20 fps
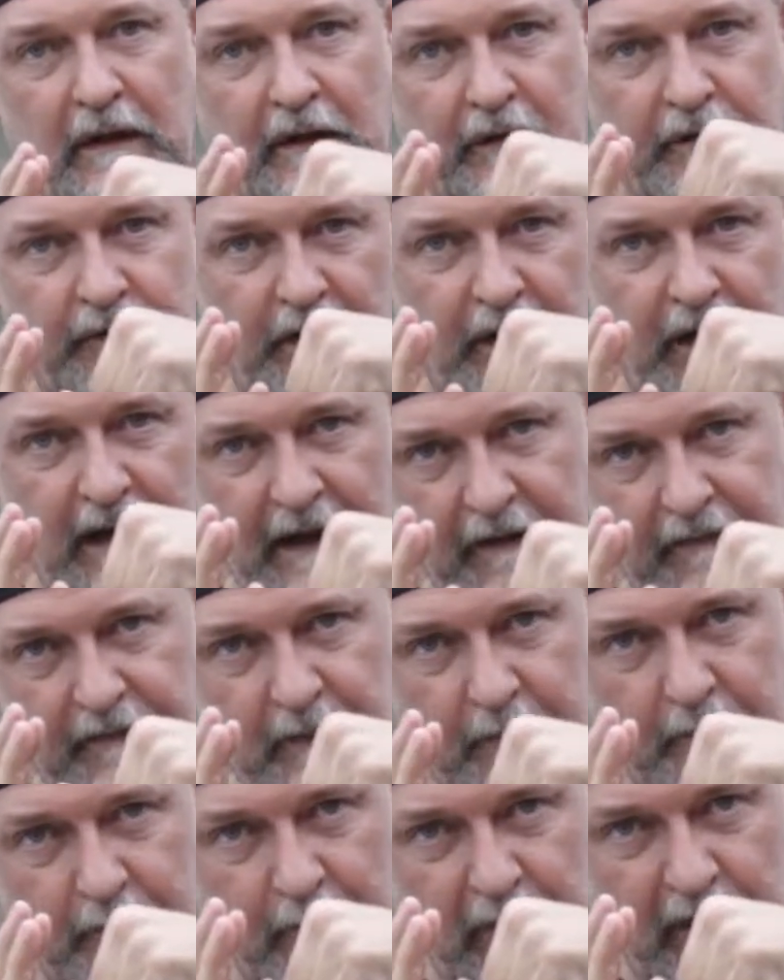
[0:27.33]
So you have
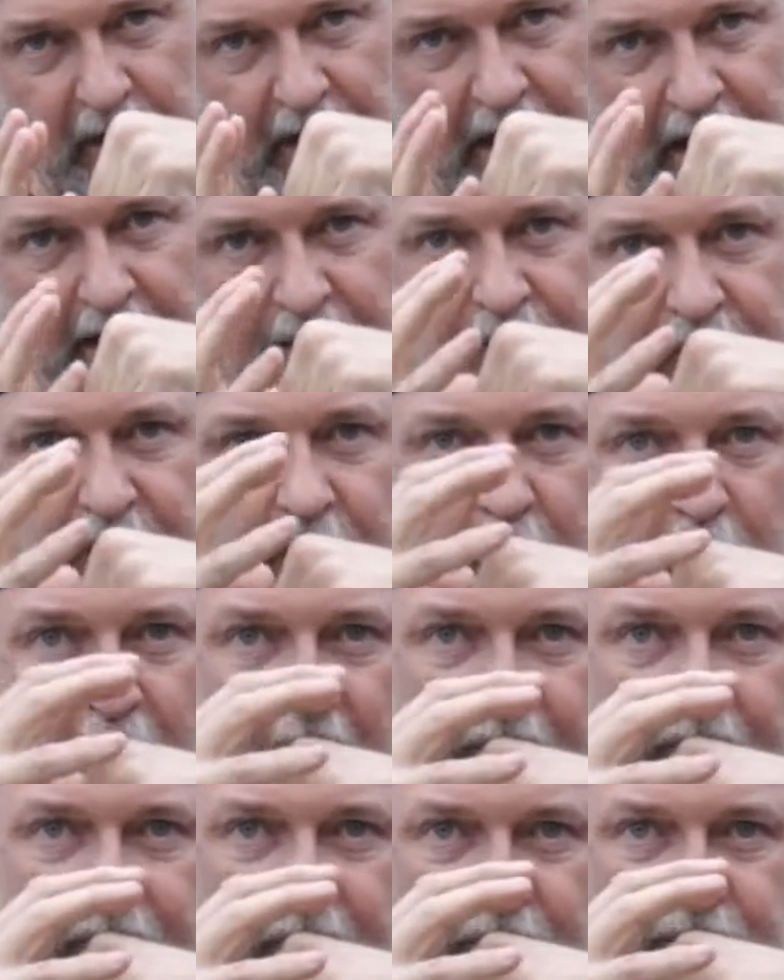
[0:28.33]
to lift the
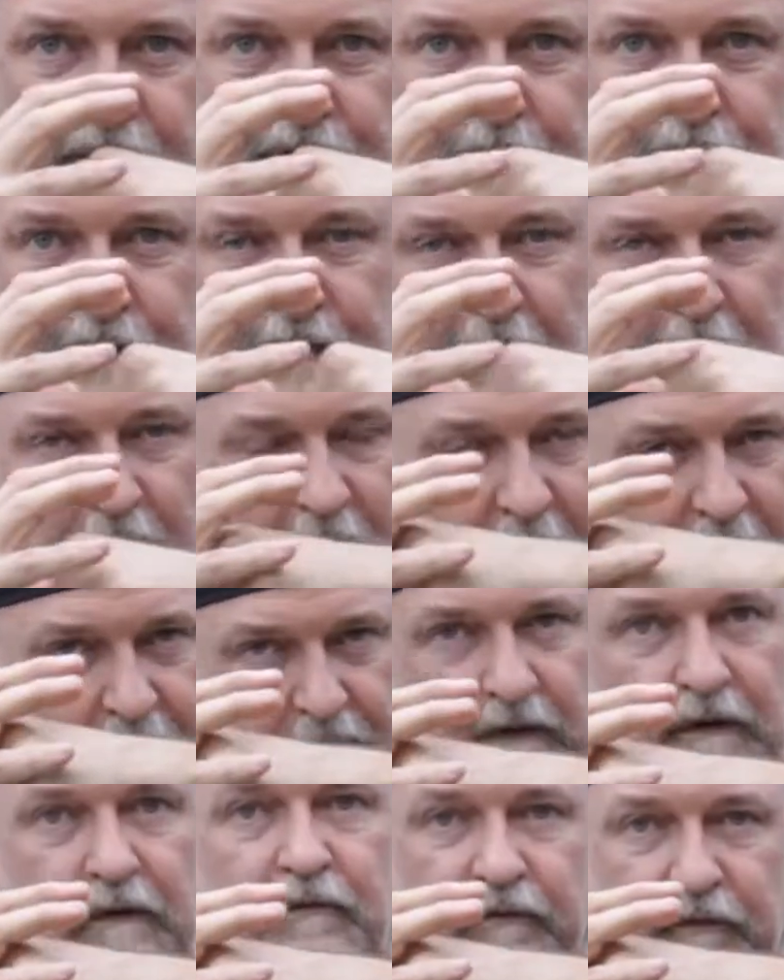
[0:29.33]
breast tissue so that
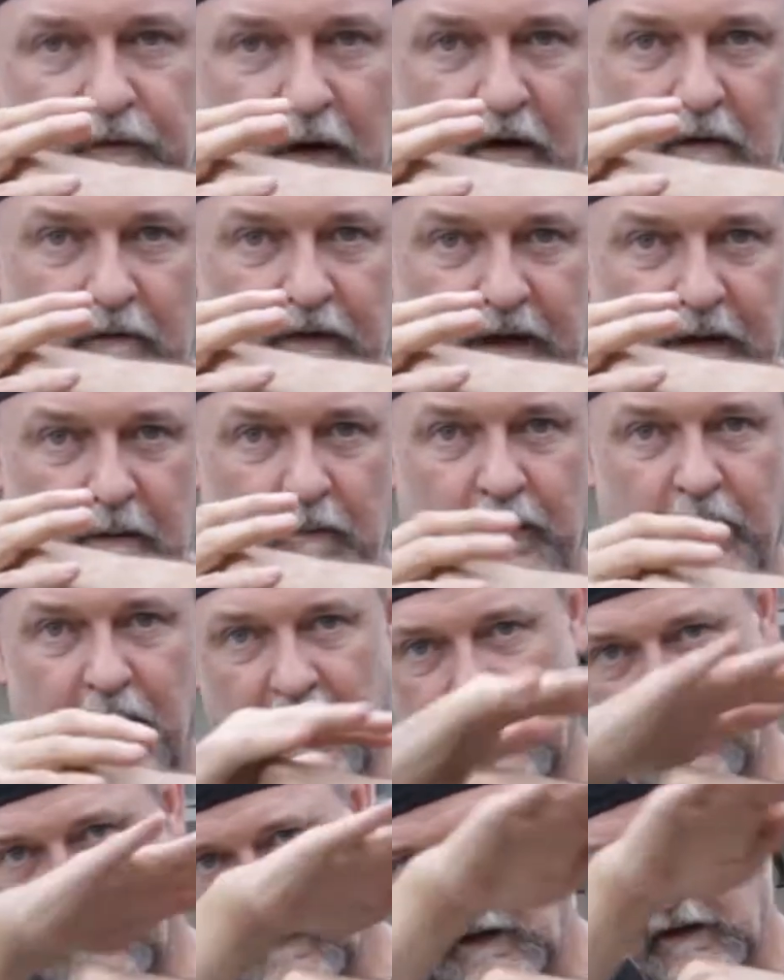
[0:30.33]
it's in front of the
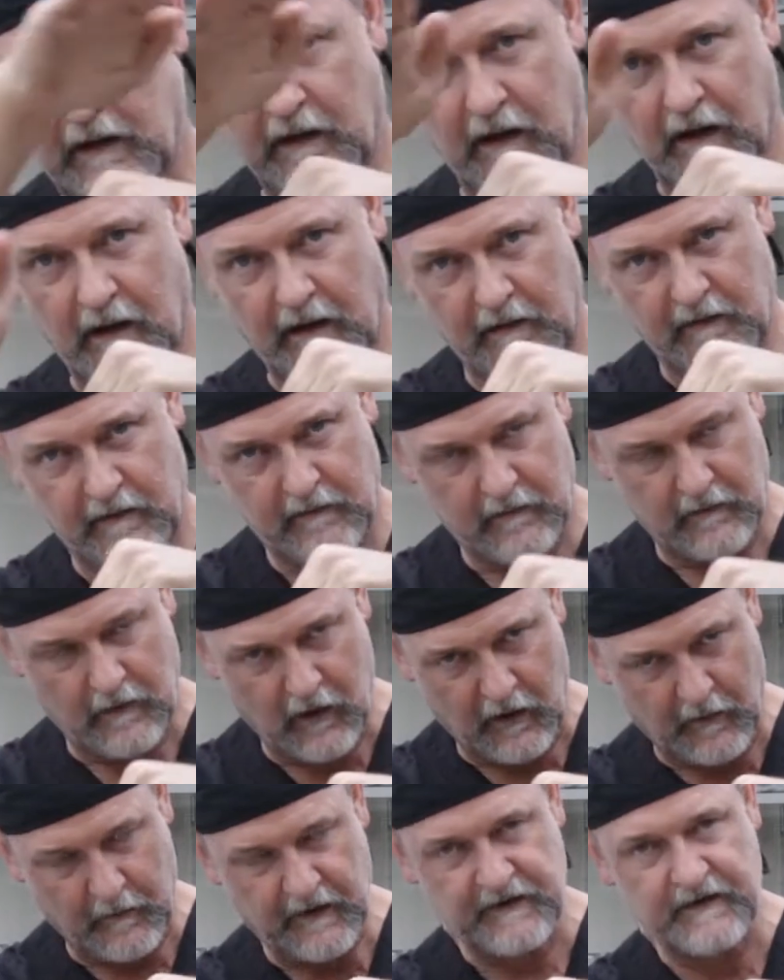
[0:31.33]
implant. Now you got
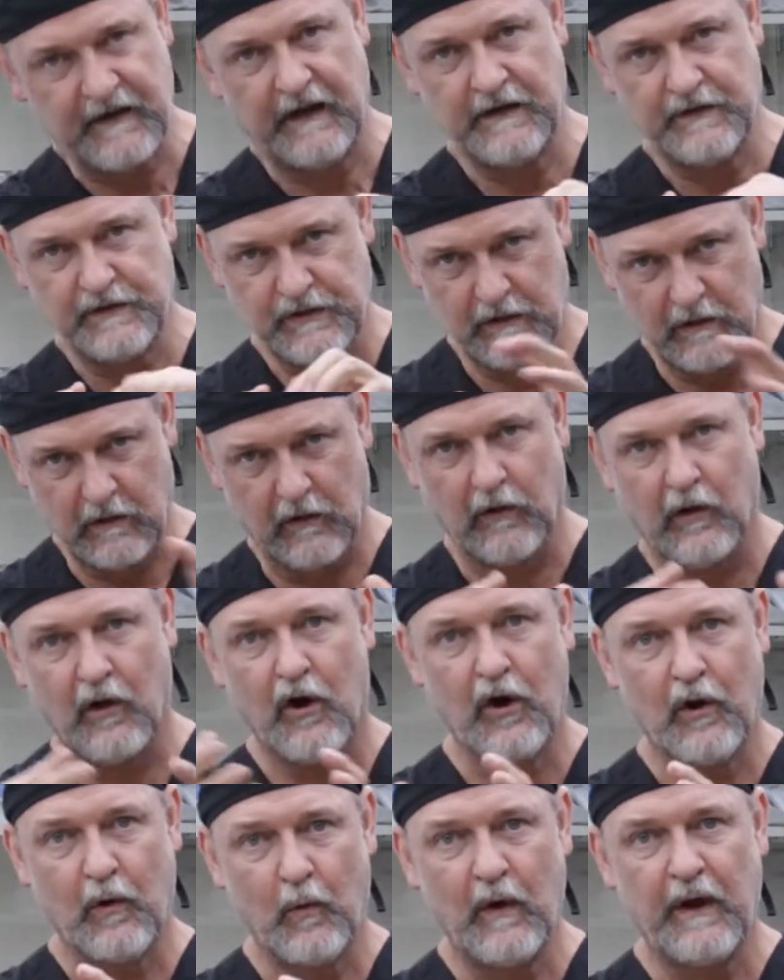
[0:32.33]
augmentation
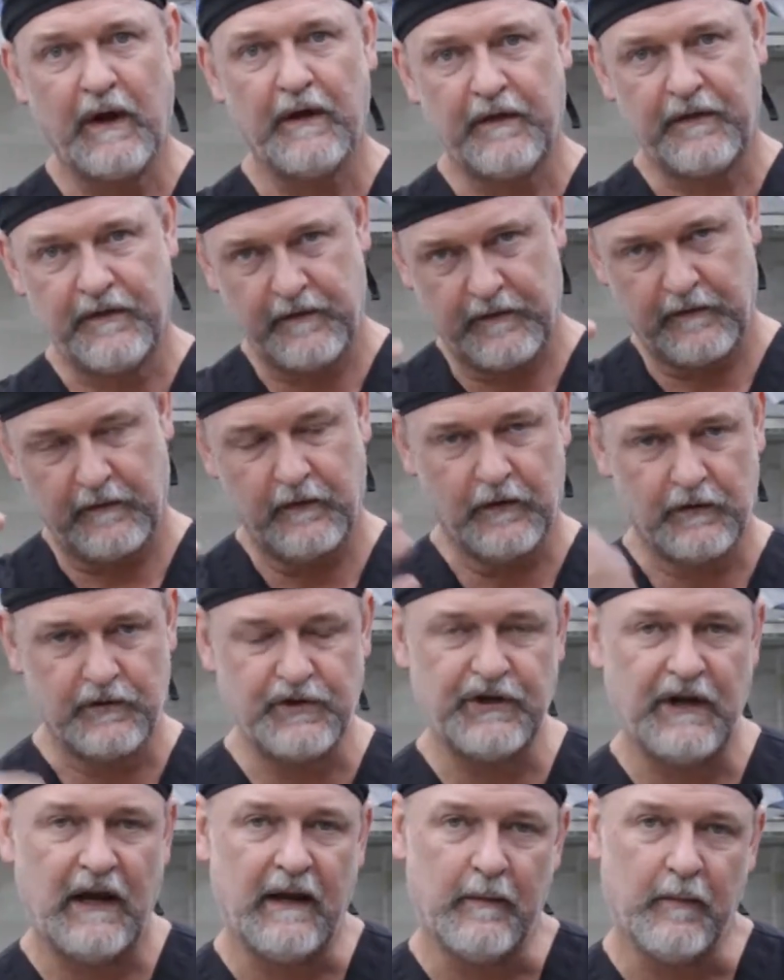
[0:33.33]
along with good
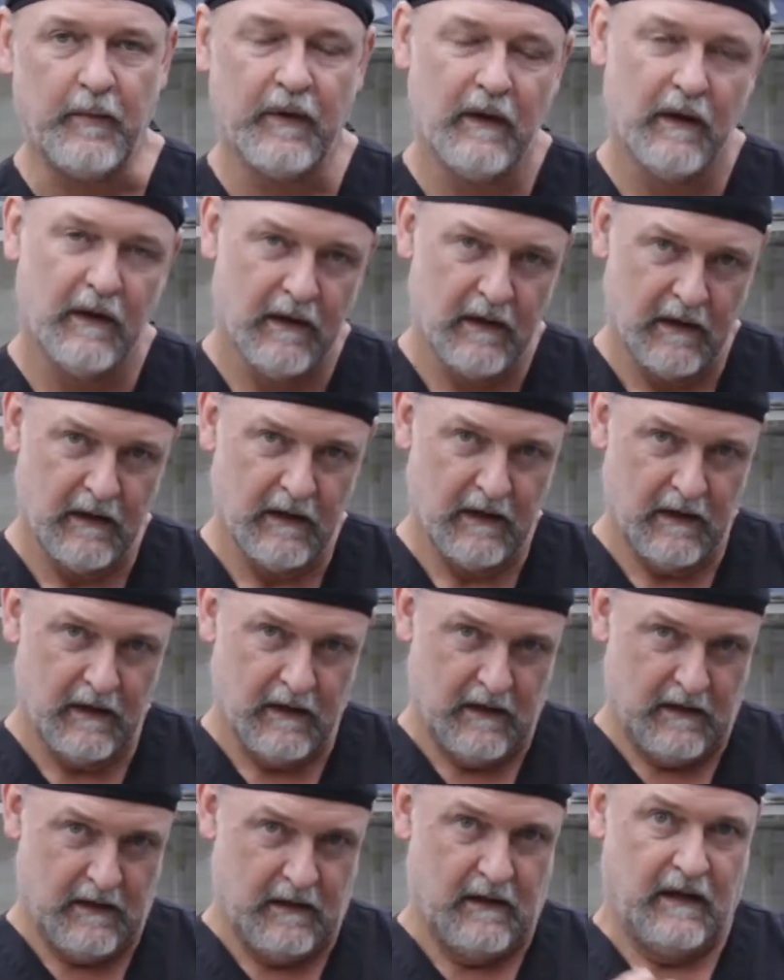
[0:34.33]
shape.
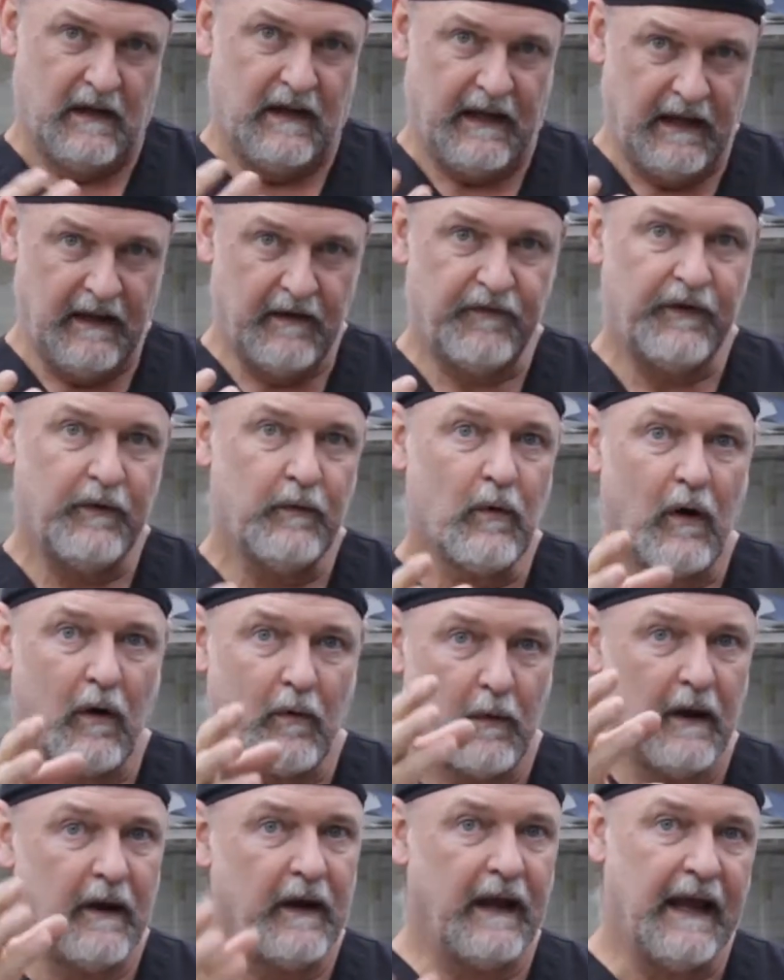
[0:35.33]
If you
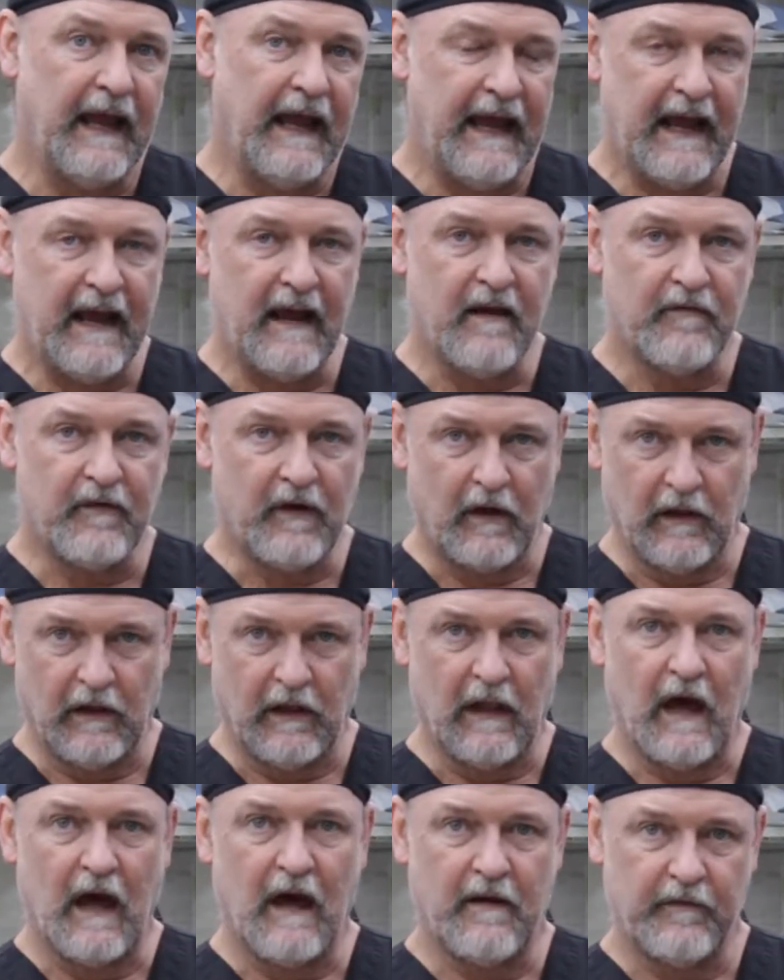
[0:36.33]
already have a
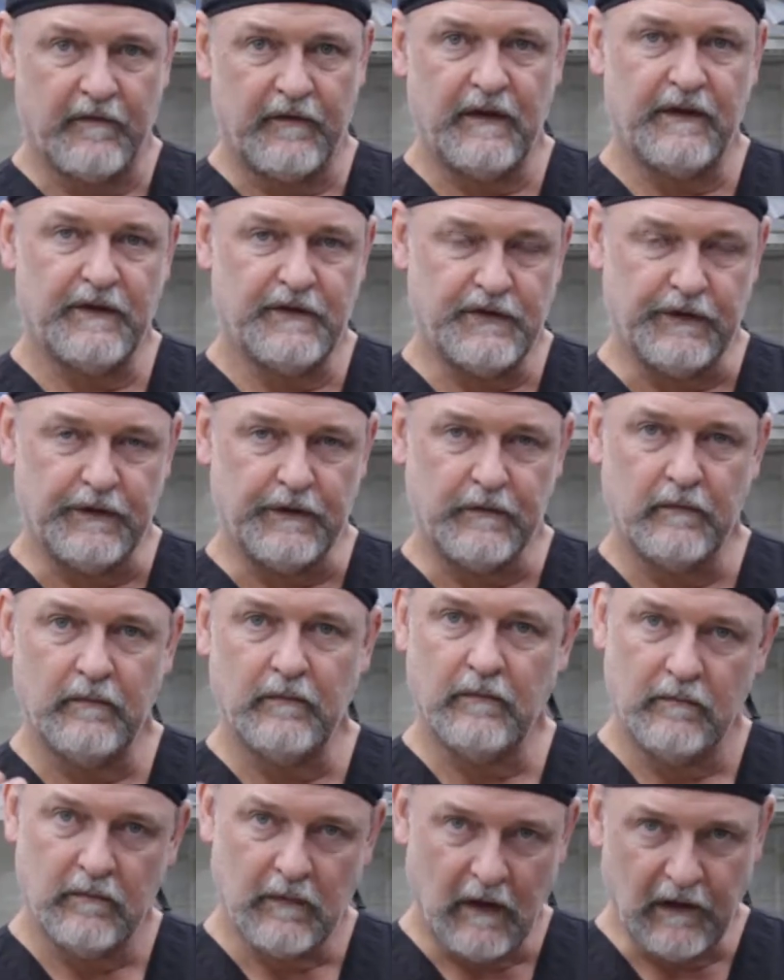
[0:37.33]
lot of tissue,
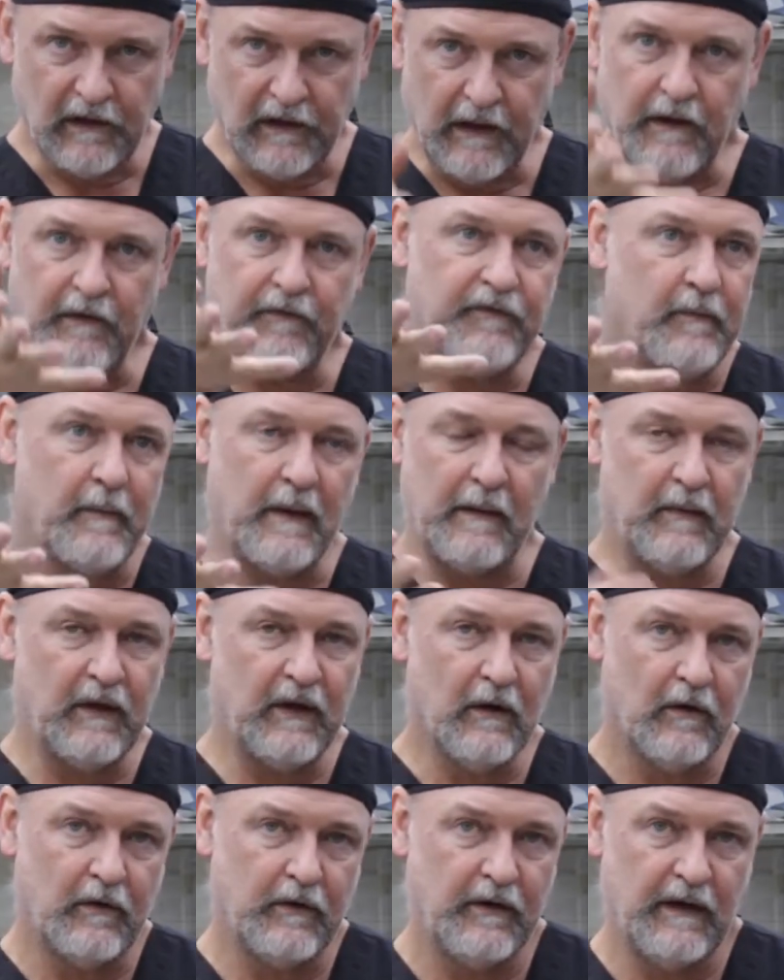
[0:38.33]
a lift may be
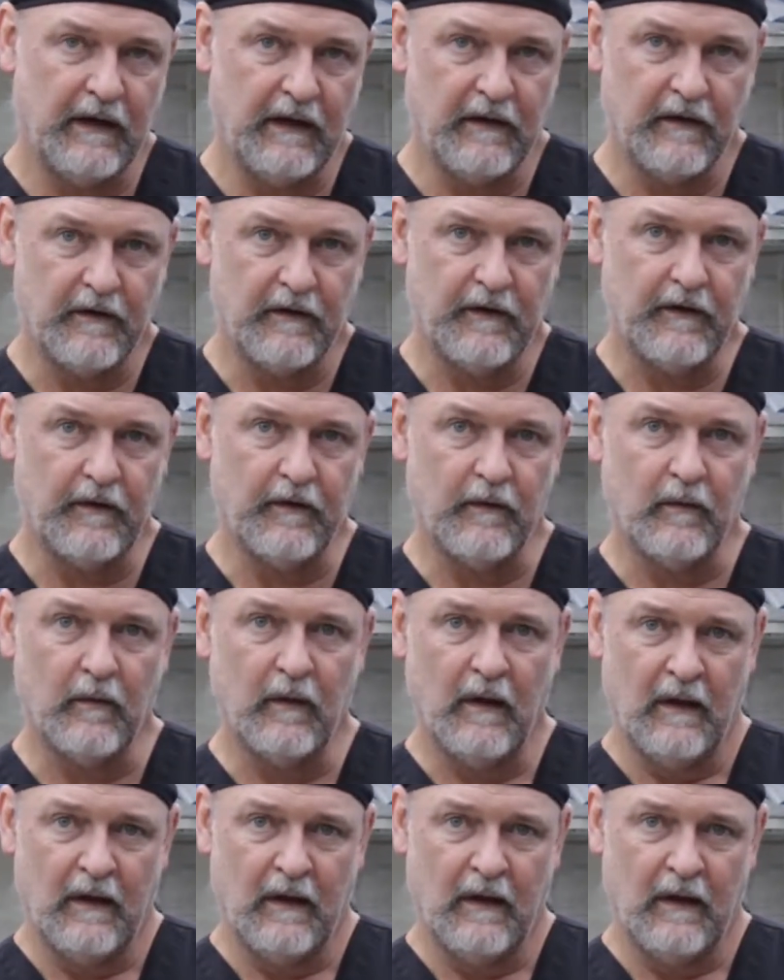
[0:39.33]
all you need to do,